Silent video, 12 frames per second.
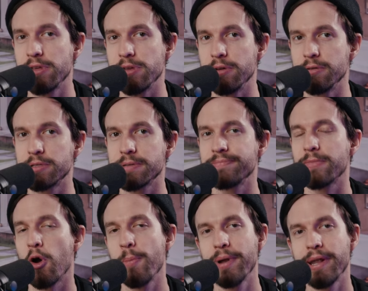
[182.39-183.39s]
you use,
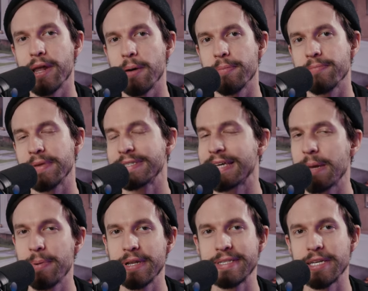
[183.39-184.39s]
open it up,
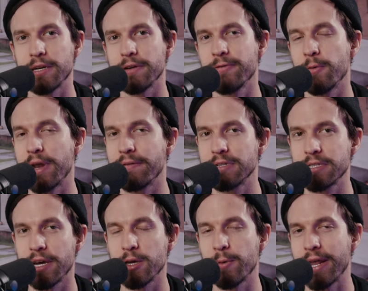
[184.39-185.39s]
type in a ticker for whatever
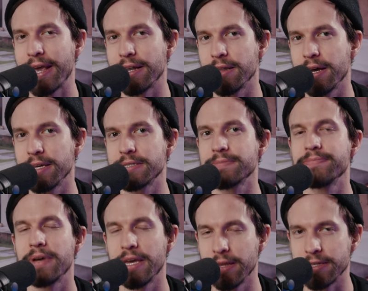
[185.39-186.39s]
stock you want to analyze,
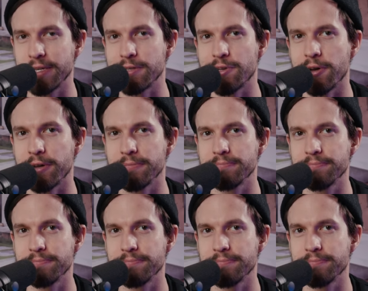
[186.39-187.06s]
and let's get started.